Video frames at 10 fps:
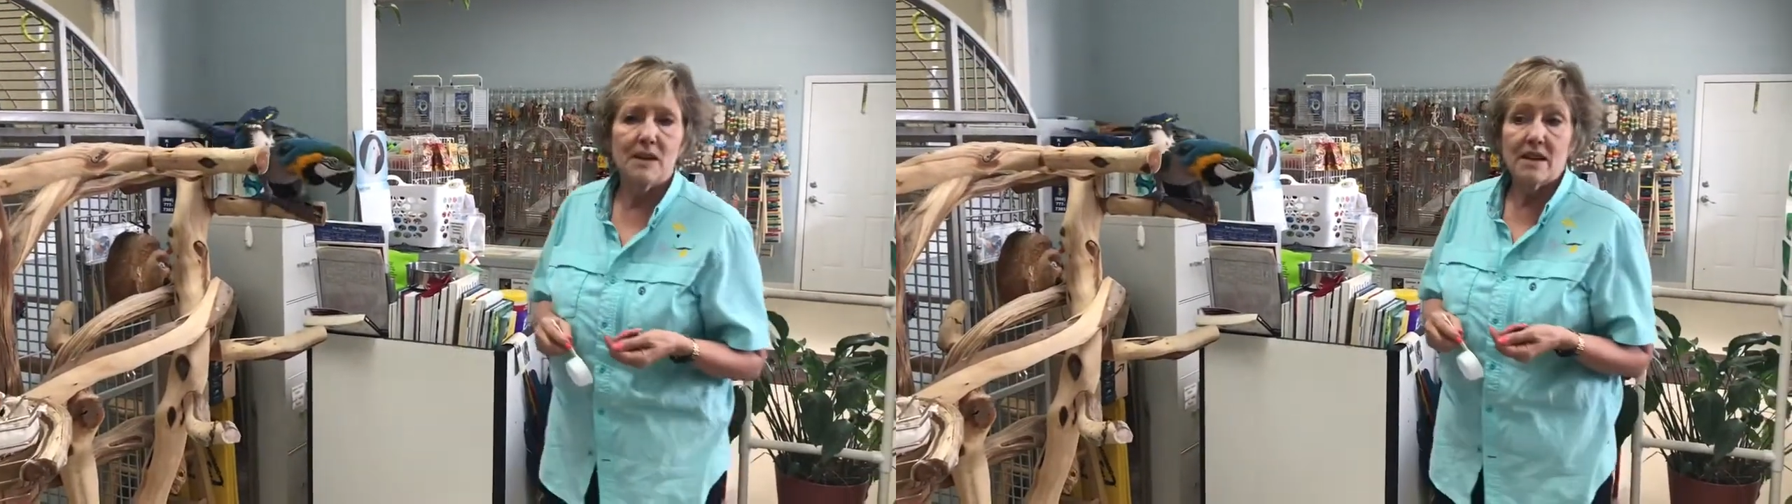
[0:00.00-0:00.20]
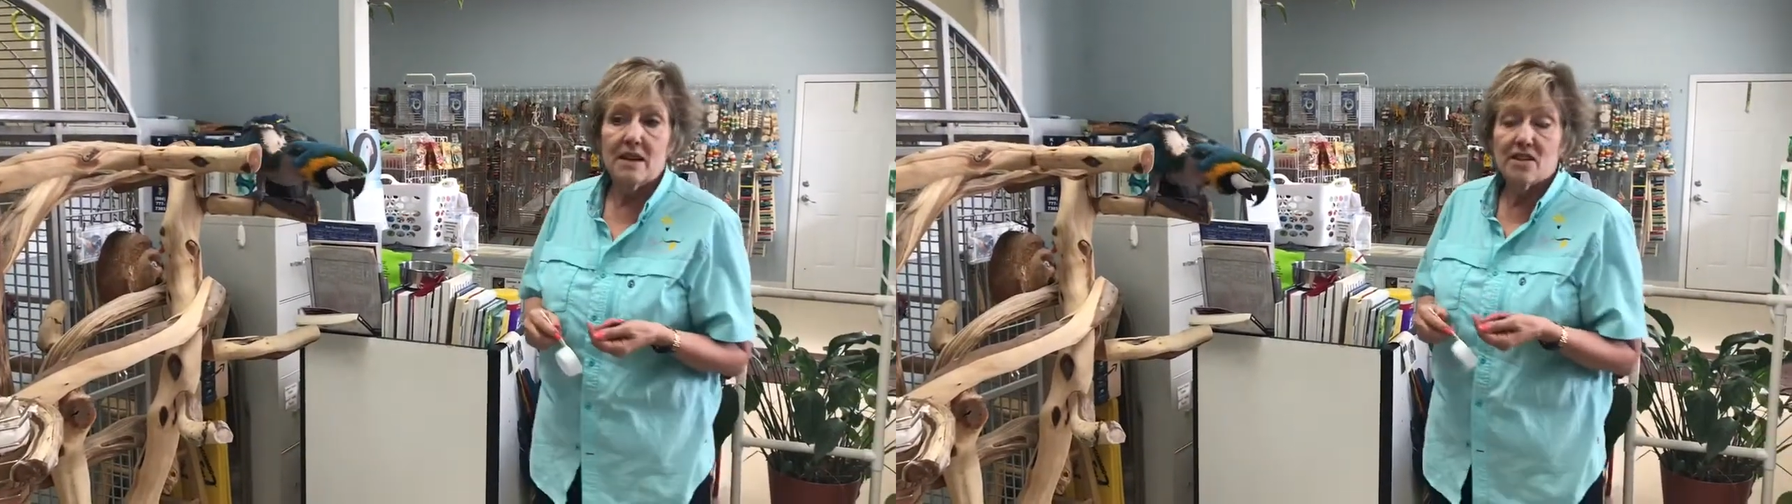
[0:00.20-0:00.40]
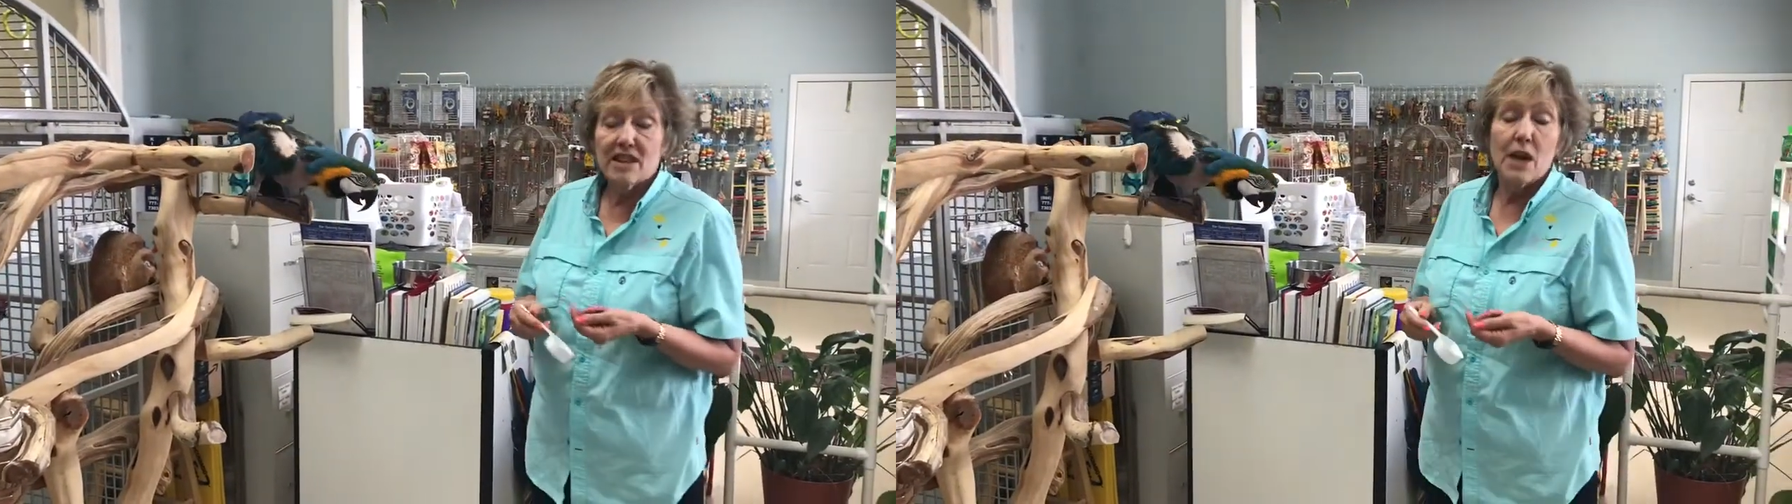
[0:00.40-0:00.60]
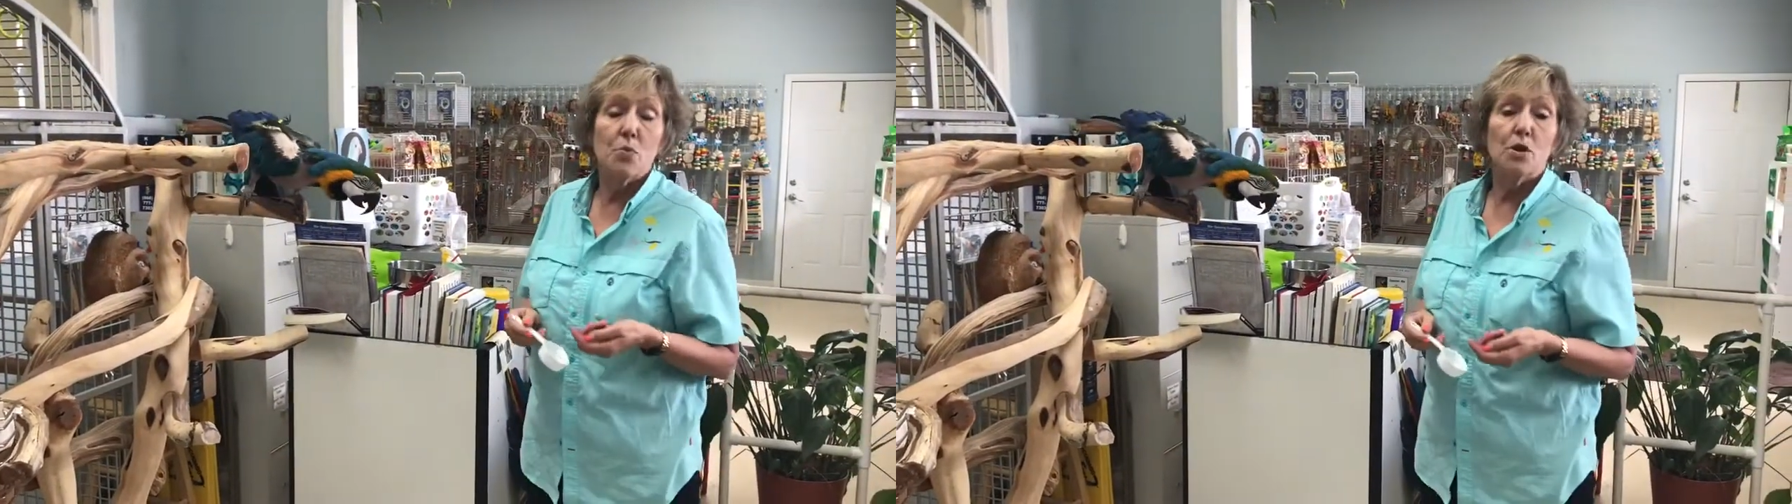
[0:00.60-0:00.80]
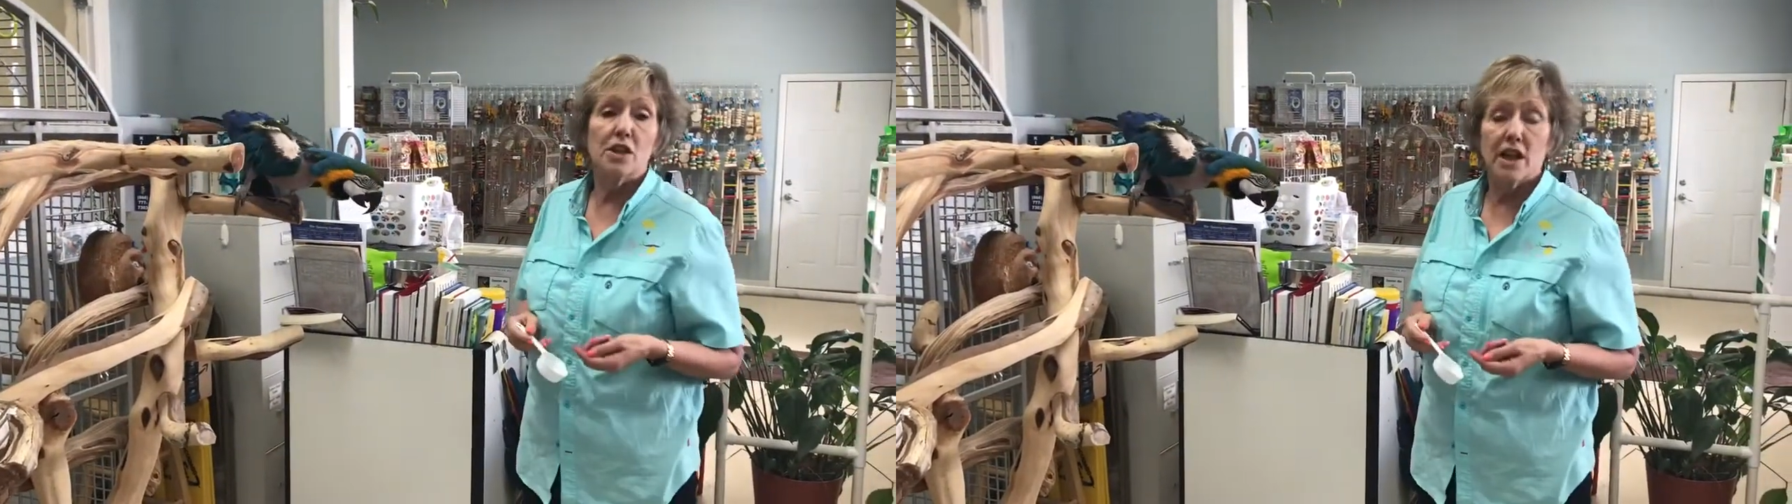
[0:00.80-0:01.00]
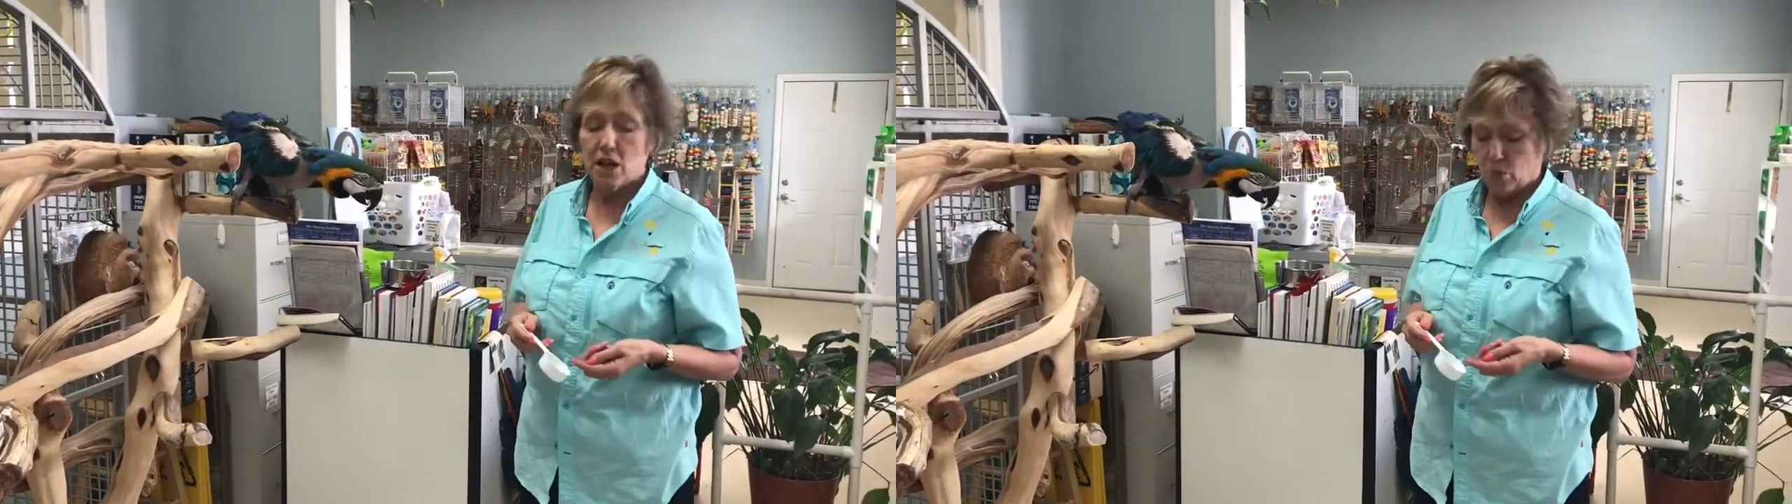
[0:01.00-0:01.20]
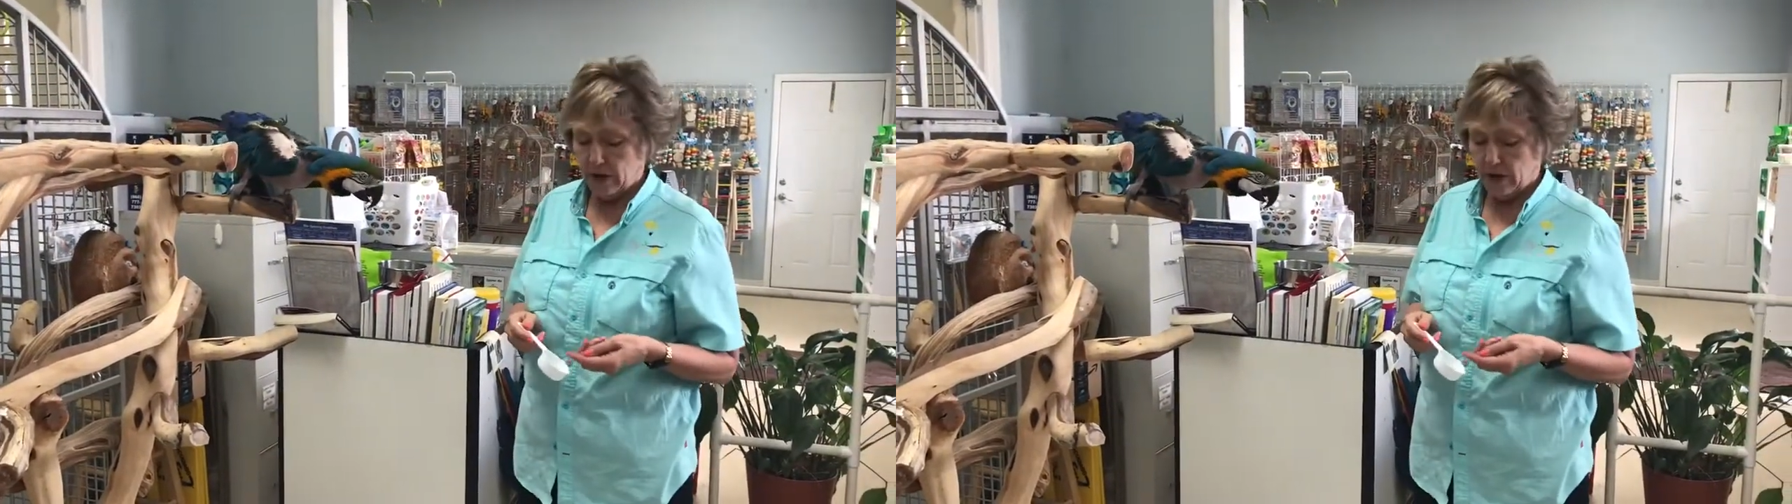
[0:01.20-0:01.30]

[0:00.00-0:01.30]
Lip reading: because they will tell you